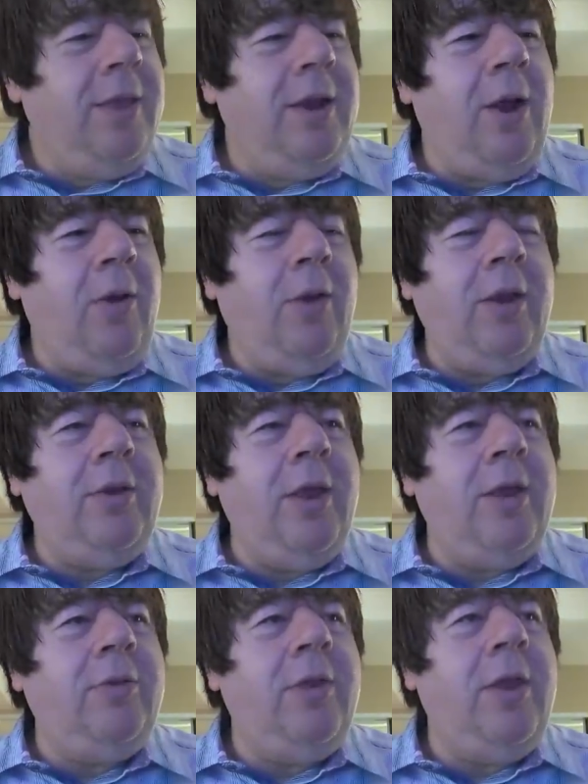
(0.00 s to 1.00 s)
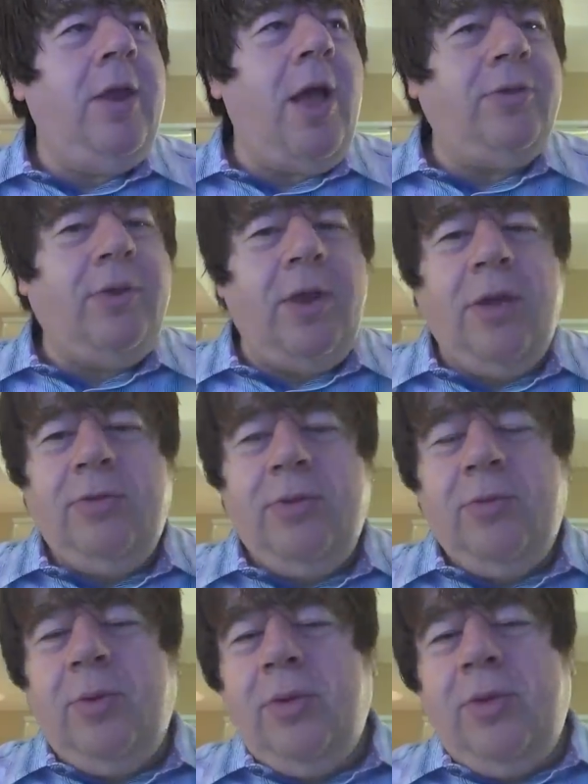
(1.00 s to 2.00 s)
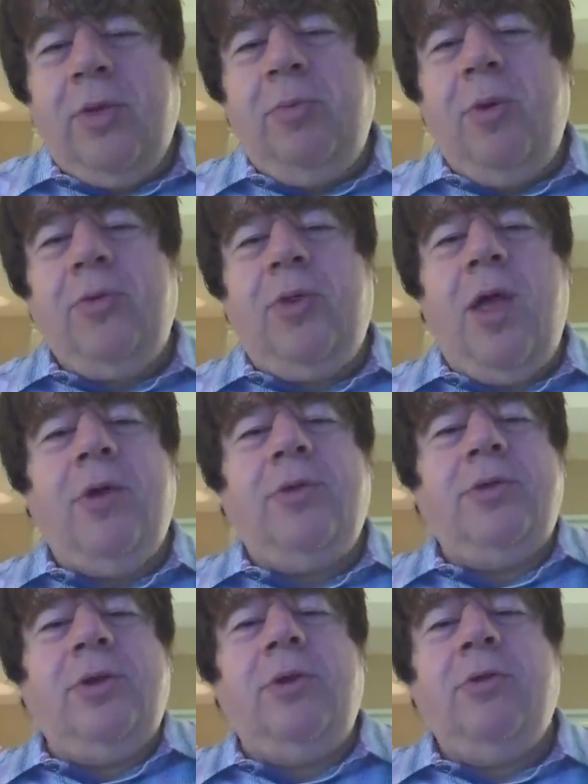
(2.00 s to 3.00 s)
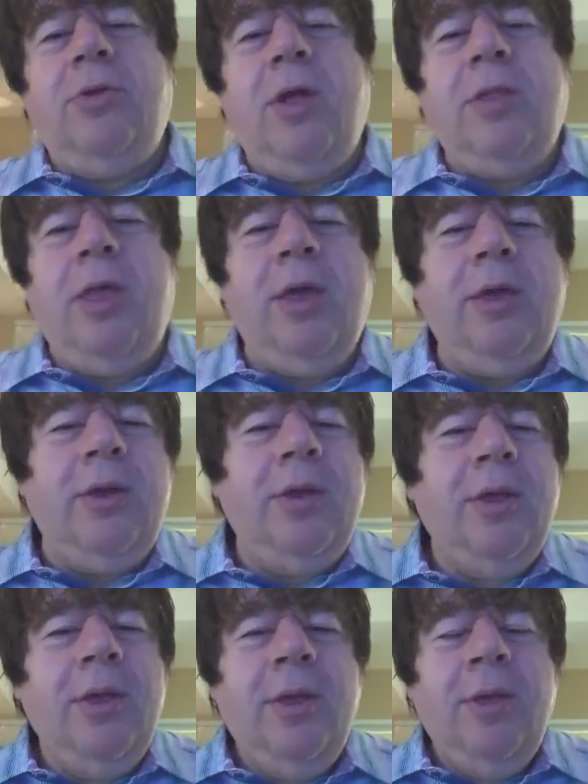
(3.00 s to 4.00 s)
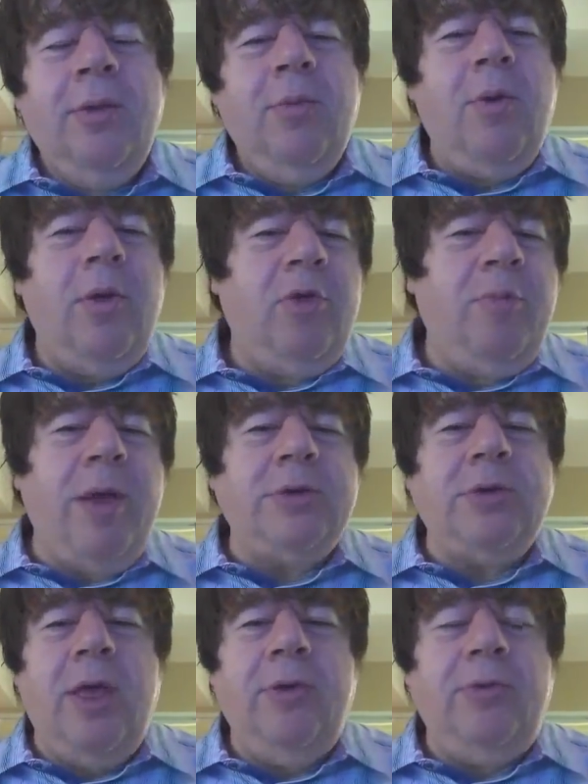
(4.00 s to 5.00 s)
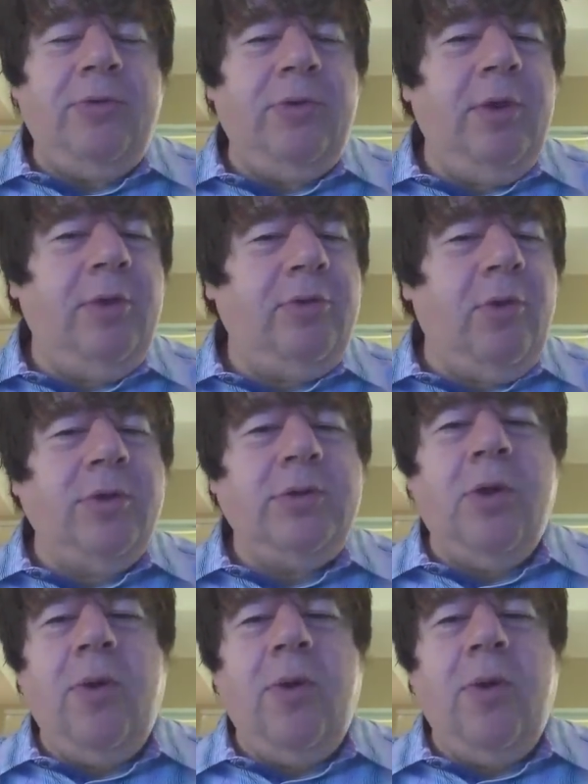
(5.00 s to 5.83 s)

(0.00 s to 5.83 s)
You know, it oxidizes when it's exposed to oxygen or sunlight. It requires specialized, you know, storage